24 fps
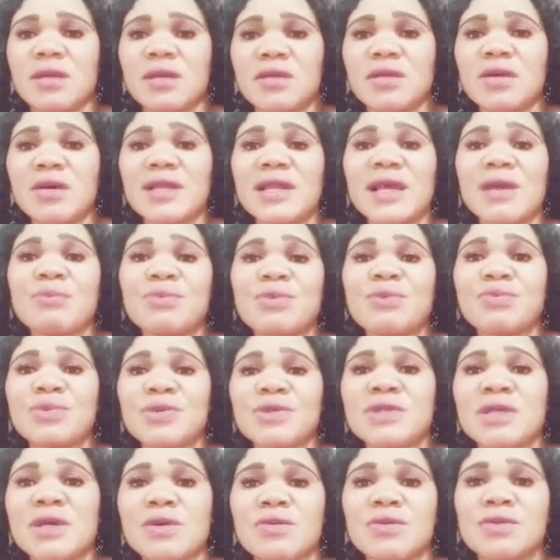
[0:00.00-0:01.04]
The other
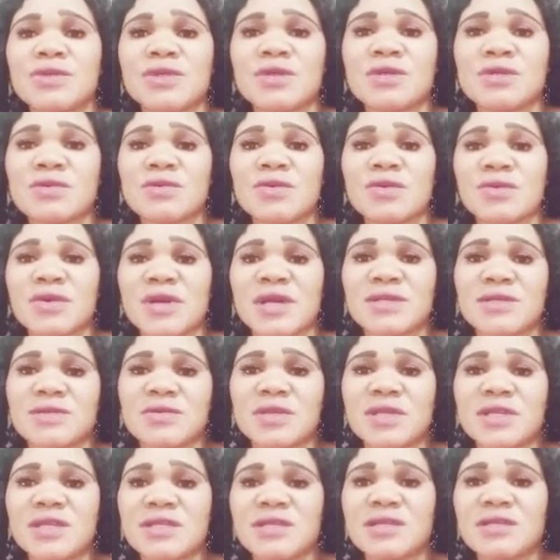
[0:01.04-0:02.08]
people, they will just
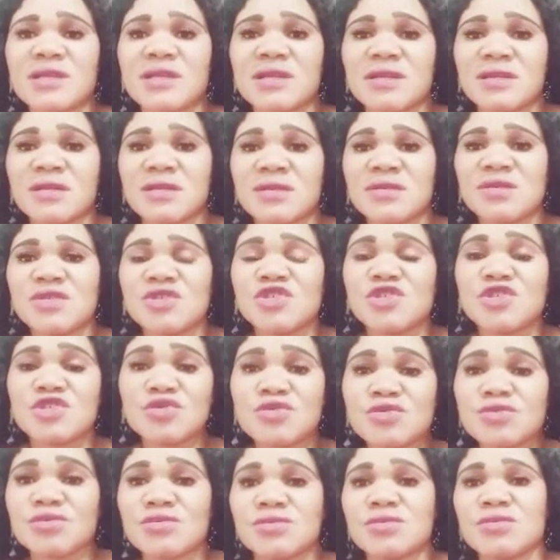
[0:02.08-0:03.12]
congratulate them.
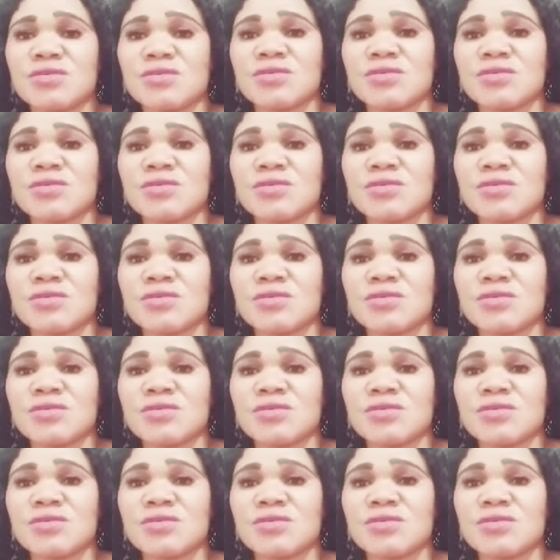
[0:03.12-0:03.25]
You.